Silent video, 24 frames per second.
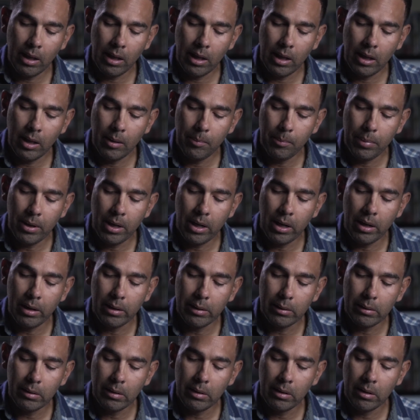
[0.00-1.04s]
a
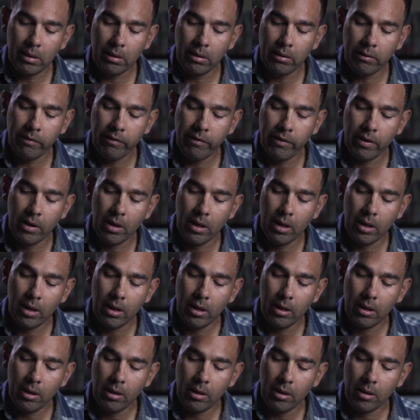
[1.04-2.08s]
positive
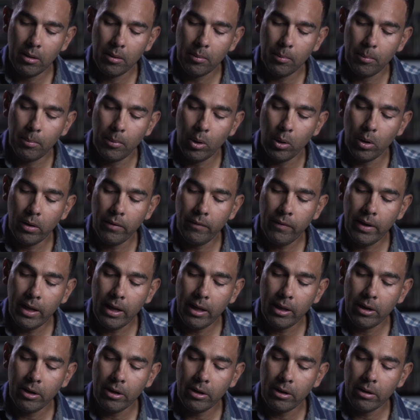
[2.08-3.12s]

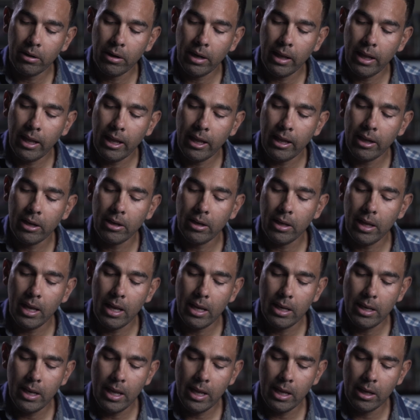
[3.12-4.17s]
motivator and
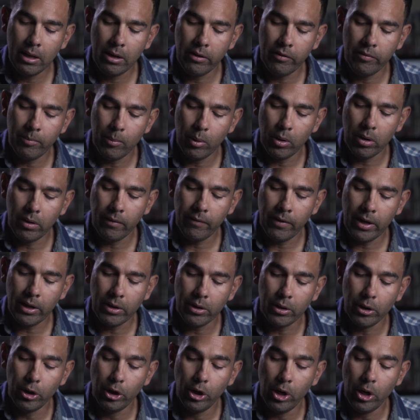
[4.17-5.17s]
a negative motivator.